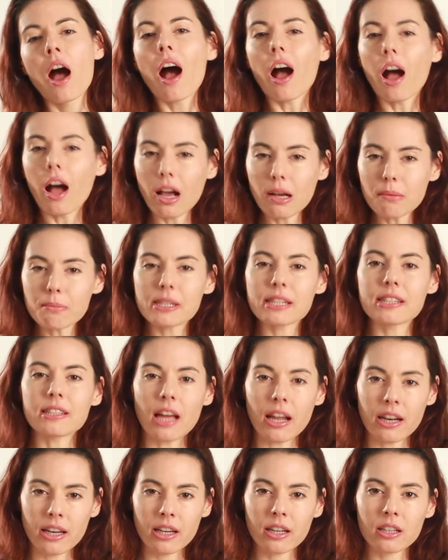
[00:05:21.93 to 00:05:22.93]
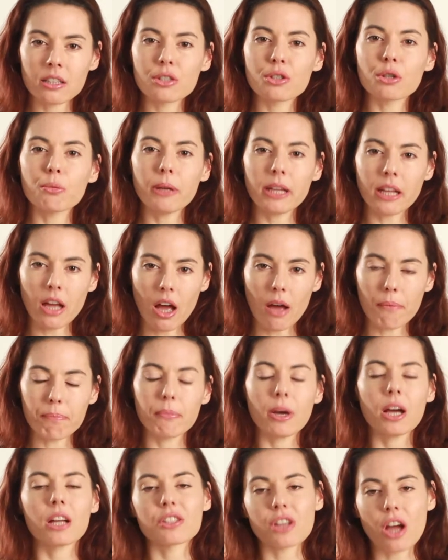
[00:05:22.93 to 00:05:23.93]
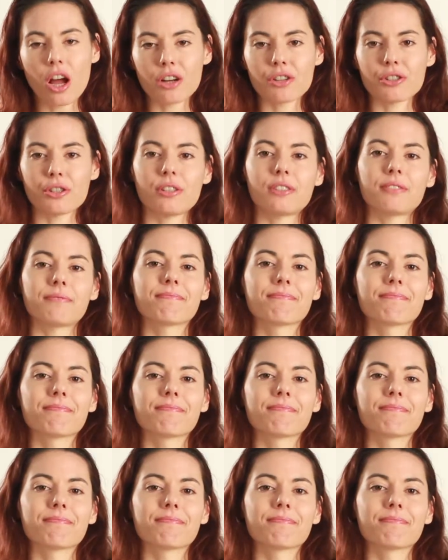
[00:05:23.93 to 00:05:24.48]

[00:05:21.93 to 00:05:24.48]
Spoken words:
I'm studying to become a doctor.